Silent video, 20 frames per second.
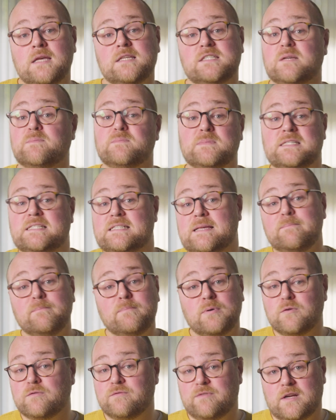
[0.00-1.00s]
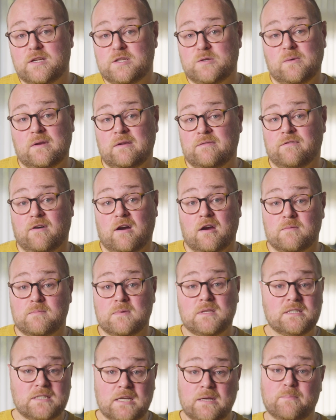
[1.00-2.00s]
Some simple virtual
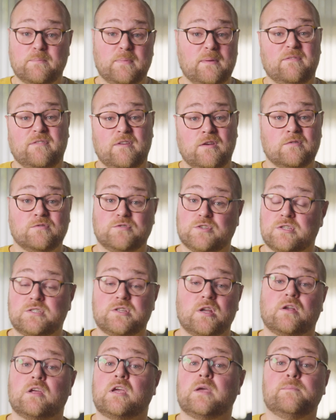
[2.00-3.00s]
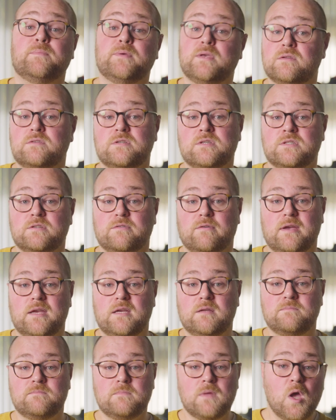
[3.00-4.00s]
environments can be viewed just on a computer screen